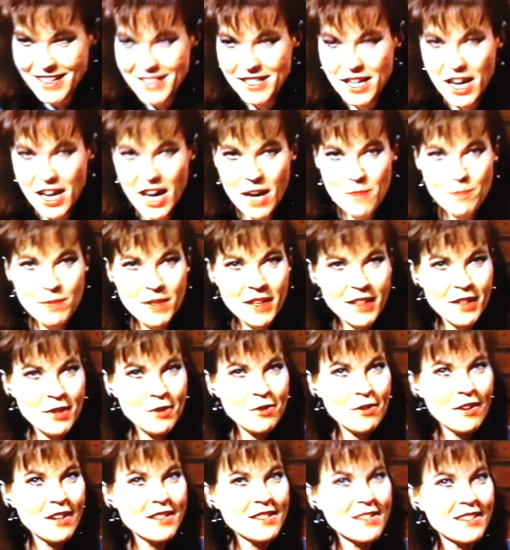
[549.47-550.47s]
it's happening
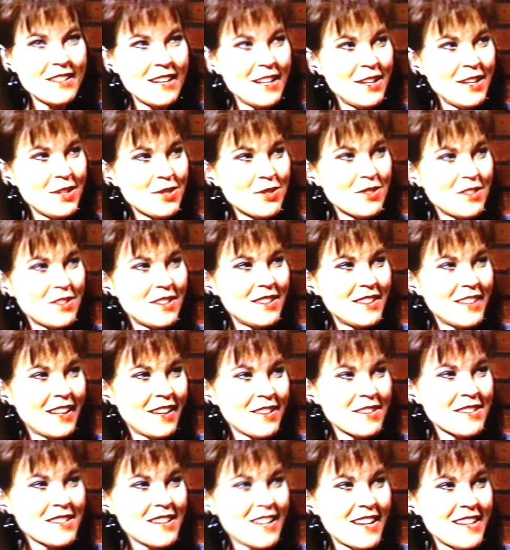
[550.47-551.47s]
across the nation, and
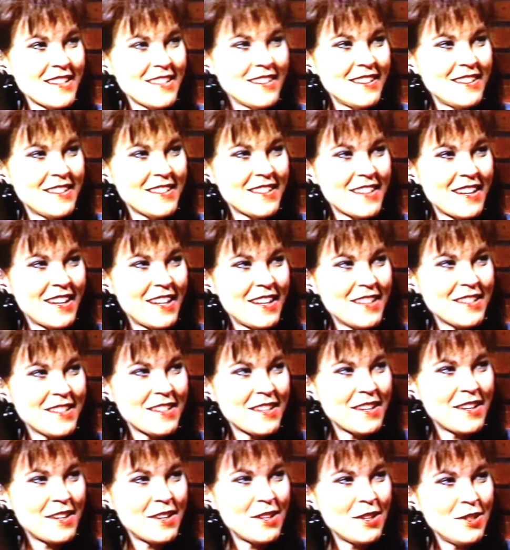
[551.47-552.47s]
downsizing is
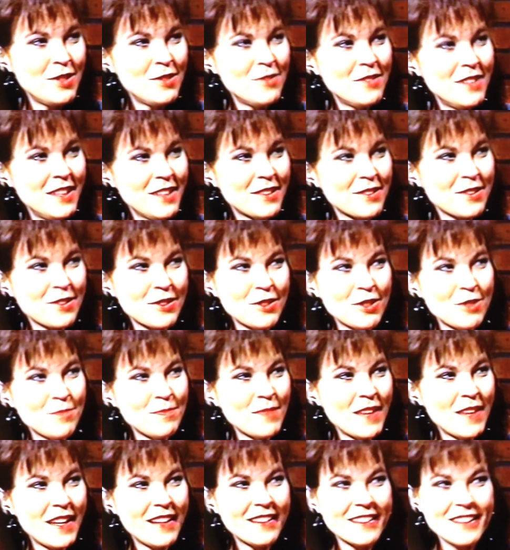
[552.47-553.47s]
a unique
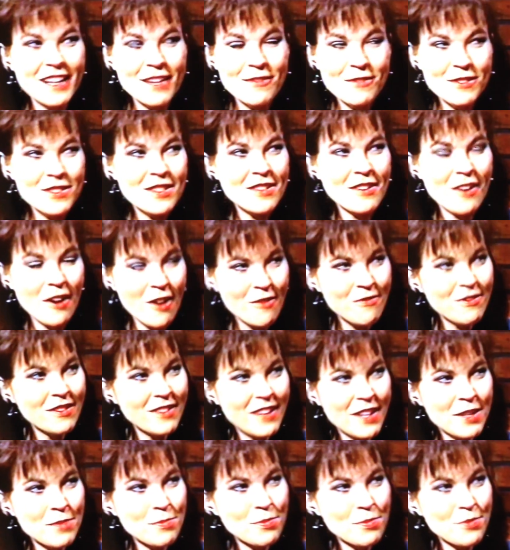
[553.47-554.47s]
term that covers an
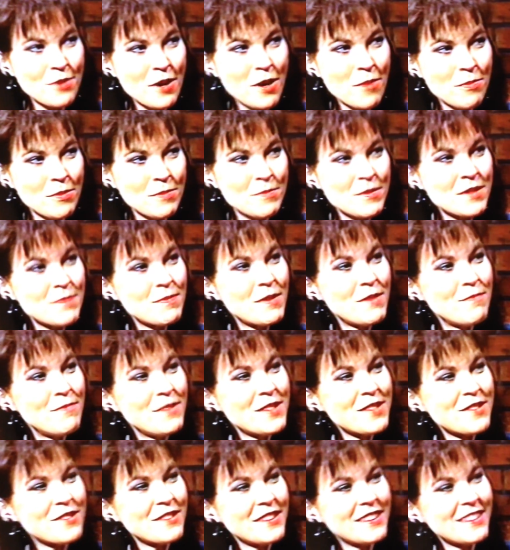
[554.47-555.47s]
awful lot of problems.
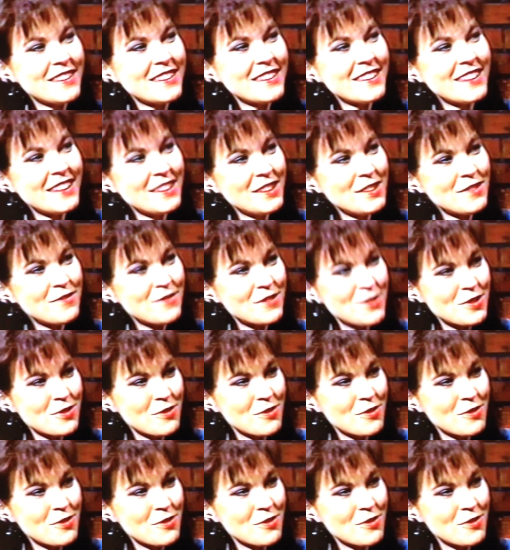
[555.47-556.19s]
But Mr. England, thank you for